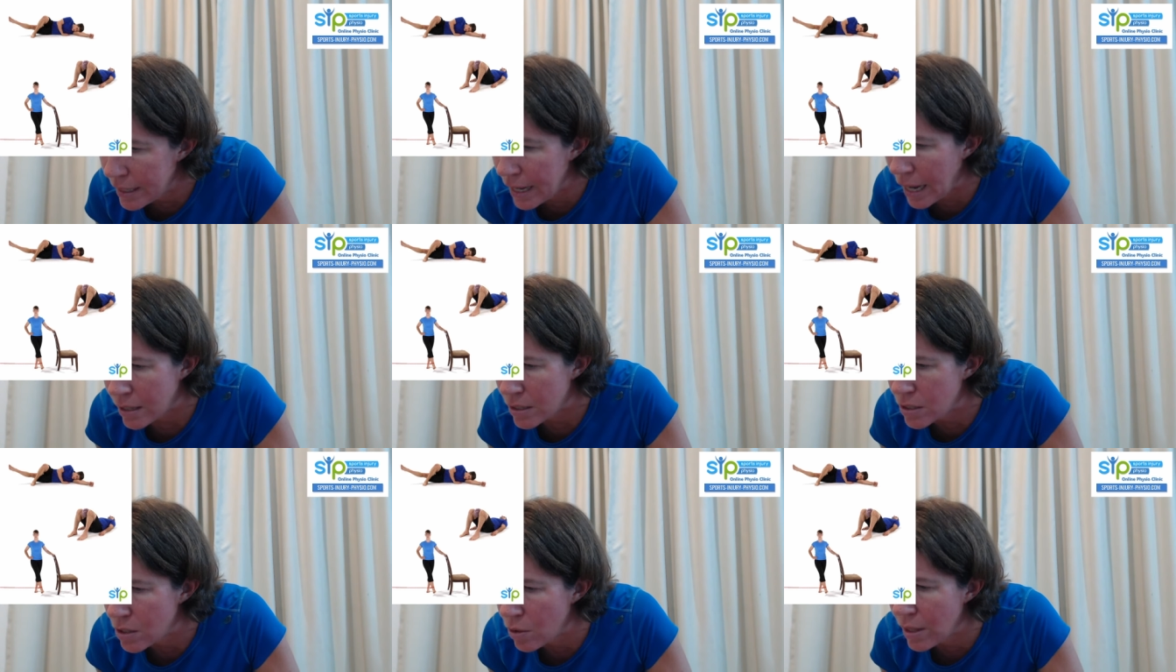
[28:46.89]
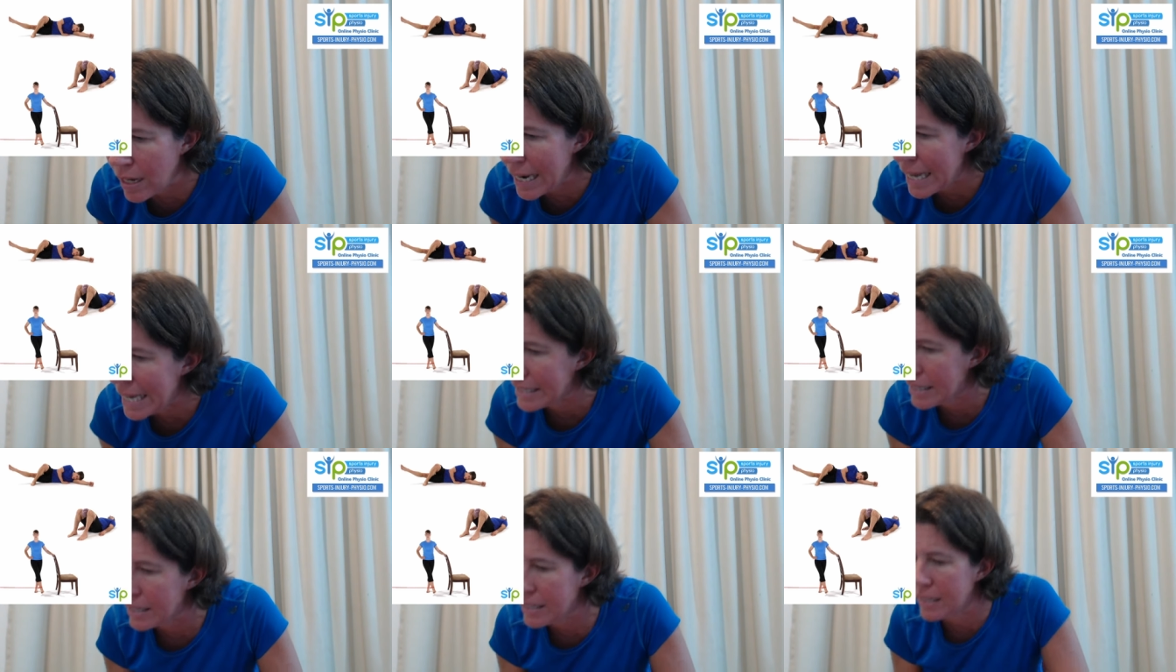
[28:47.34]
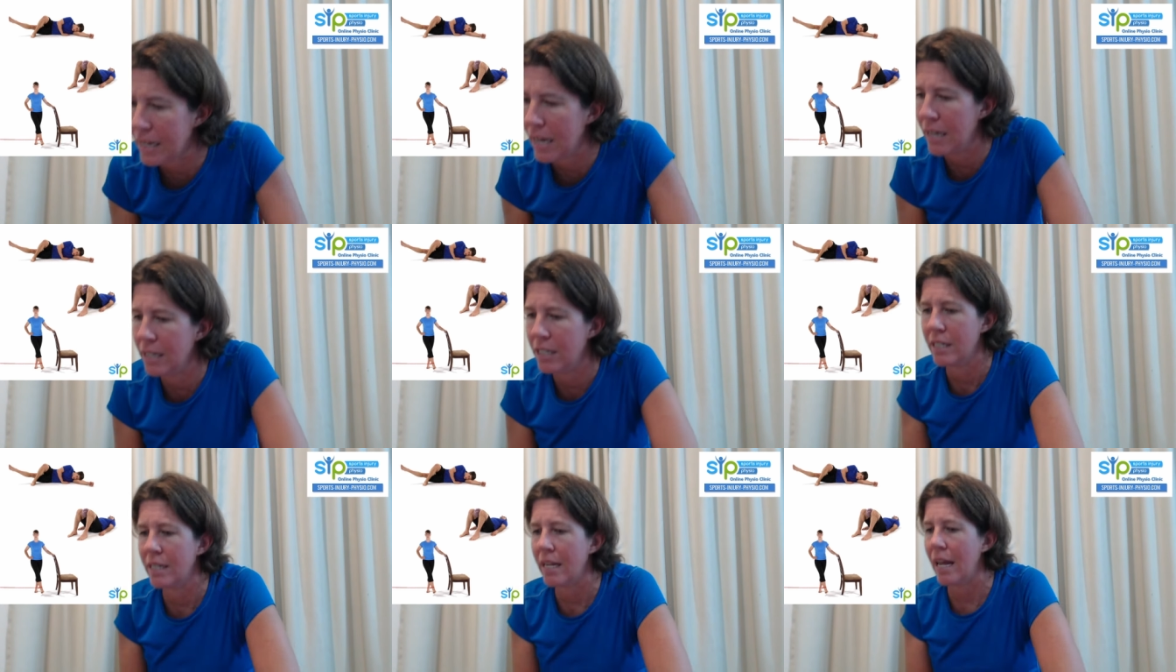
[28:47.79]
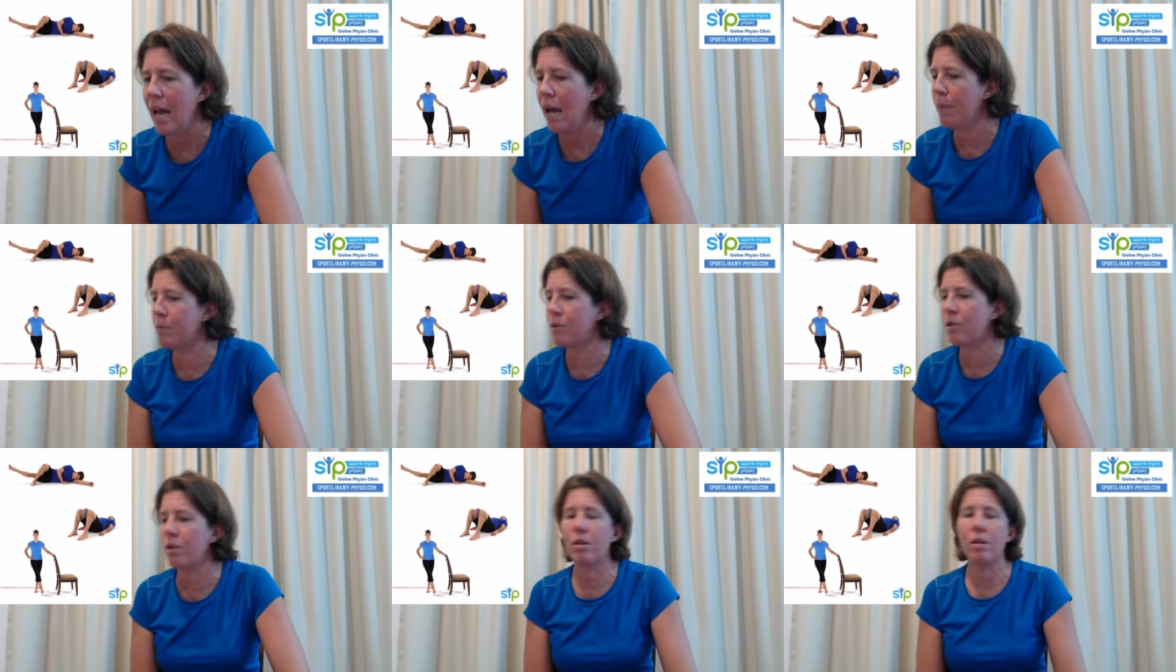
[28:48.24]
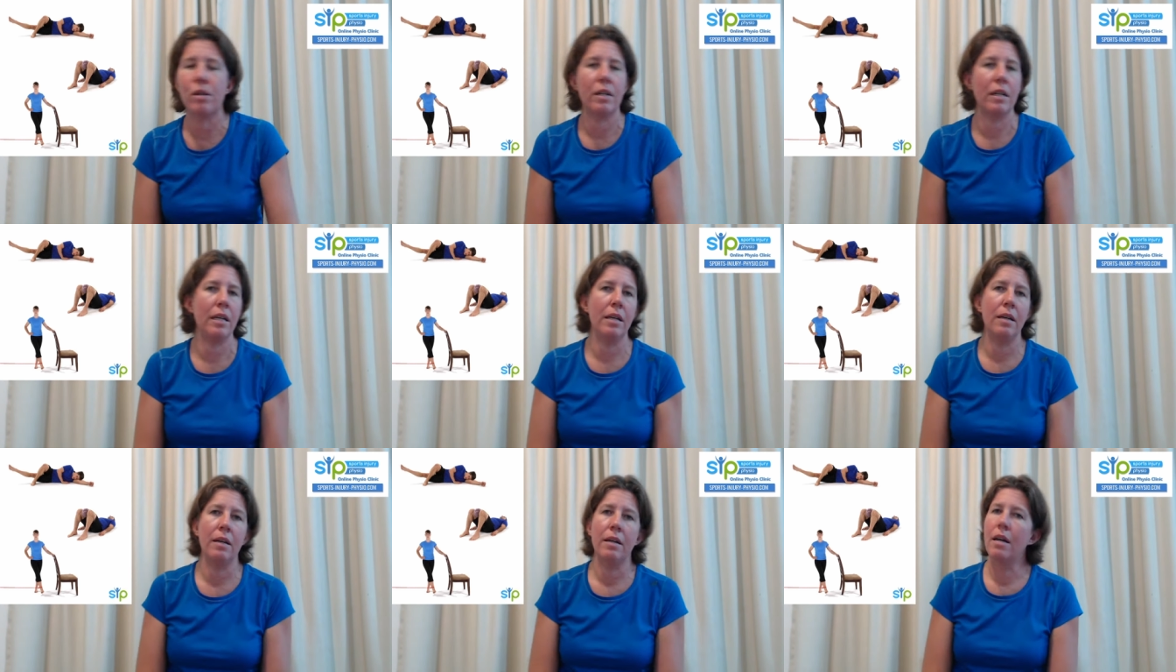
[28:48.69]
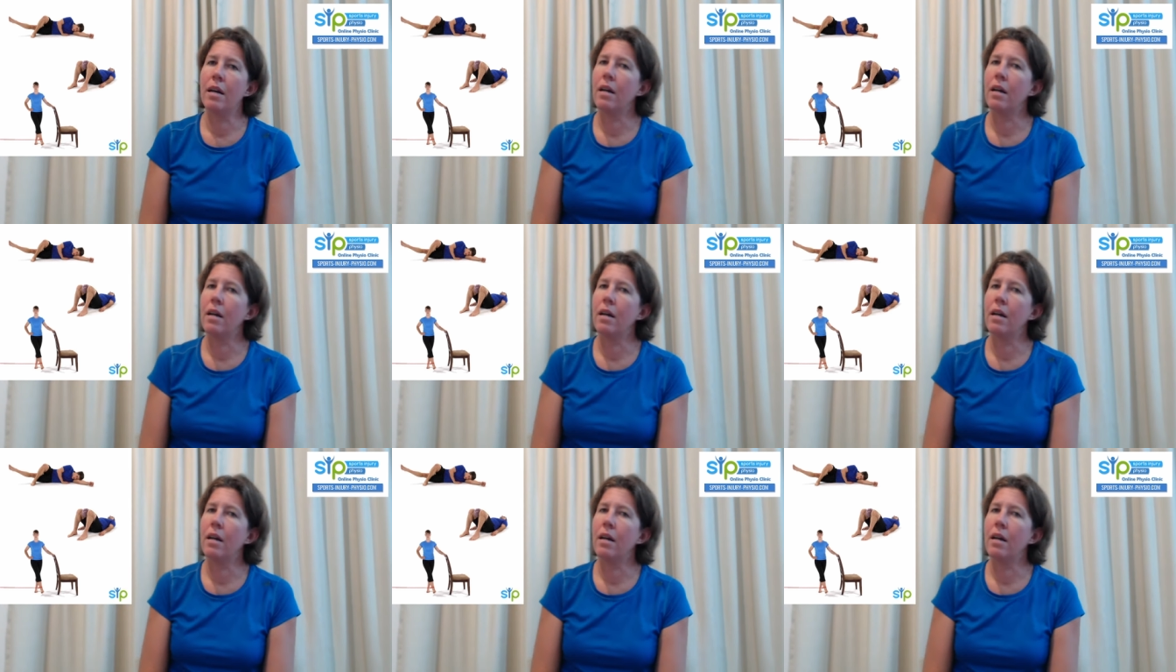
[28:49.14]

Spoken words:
So the later stages, absolutely